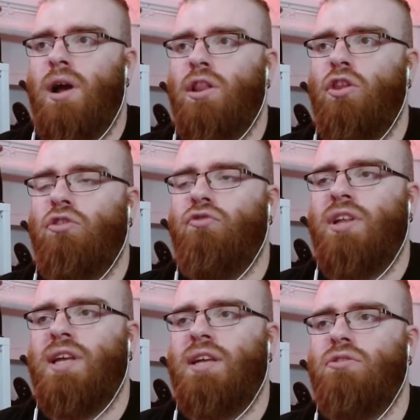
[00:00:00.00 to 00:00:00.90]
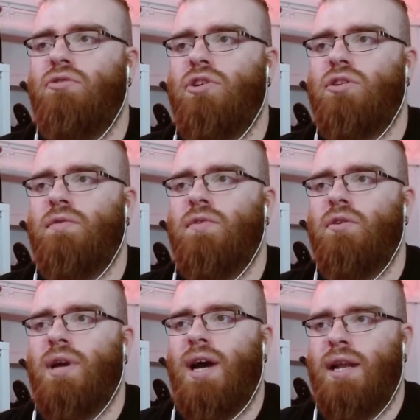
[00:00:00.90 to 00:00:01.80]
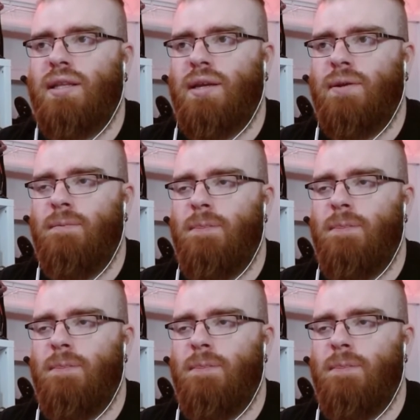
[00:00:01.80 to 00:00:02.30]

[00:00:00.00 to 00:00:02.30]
not really the introduction of a new character.